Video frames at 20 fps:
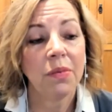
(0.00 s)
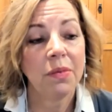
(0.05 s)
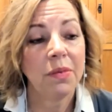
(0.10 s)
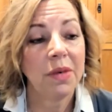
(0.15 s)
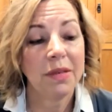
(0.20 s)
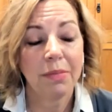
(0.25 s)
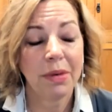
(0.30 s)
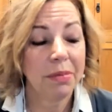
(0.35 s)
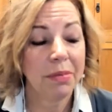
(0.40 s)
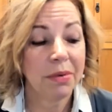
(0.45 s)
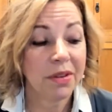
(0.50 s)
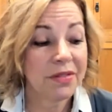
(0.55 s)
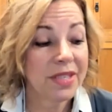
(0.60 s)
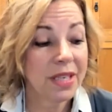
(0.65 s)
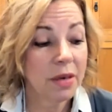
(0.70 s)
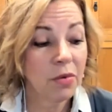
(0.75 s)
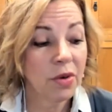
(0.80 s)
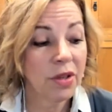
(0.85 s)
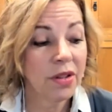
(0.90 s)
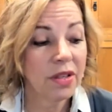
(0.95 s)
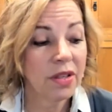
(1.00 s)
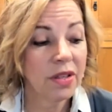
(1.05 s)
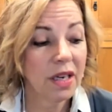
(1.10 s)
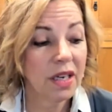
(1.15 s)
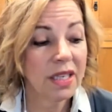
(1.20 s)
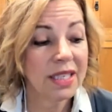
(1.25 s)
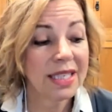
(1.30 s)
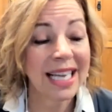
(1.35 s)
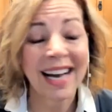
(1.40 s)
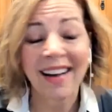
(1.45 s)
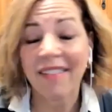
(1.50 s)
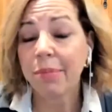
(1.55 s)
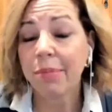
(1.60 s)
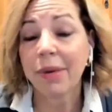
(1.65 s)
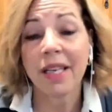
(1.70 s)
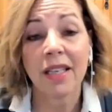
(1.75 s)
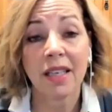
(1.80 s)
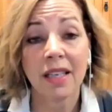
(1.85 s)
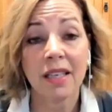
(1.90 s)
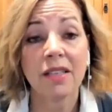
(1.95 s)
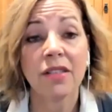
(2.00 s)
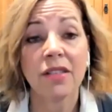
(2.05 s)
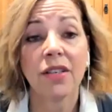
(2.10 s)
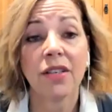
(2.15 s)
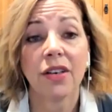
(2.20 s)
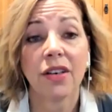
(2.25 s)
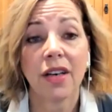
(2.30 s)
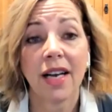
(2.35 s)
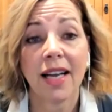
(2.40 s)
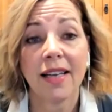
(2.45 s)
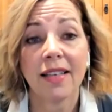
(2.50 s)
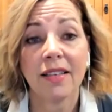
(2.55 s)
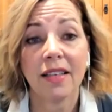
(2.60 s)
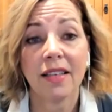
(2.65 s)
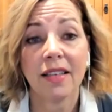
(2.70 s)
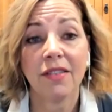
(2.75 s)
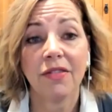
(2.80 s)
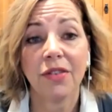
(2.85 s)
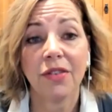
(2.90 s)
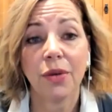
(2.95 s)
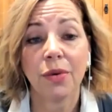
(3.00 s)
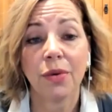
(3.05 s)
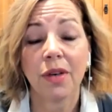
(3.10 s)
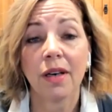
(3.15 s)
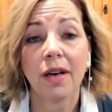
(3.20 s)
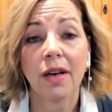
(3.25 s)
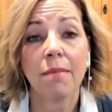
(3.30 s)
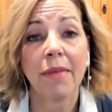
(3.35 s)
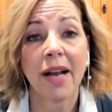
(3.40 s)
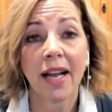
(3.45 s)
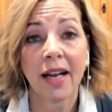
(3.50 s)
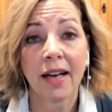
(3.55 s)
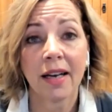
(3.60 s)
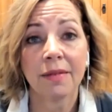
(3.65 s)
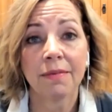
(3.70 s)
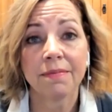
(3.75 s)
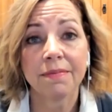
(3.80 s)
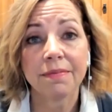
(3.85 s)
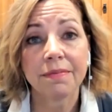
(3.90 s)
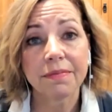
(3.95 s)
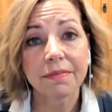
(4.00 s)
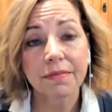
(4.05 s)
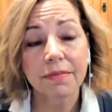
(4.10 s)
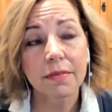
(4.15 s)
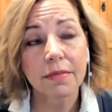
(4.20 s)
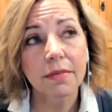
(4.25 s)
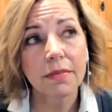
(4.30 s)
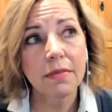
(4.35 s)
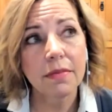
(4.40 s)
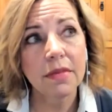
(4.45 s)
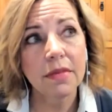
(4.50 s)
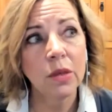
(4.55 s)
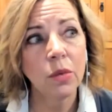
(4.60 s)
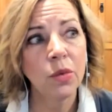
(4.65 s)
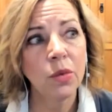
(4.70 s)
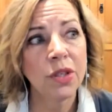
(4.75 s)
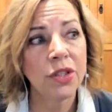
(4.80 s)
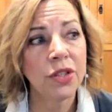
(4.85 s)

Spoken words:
People have said, would this have been easier if you were a man? Would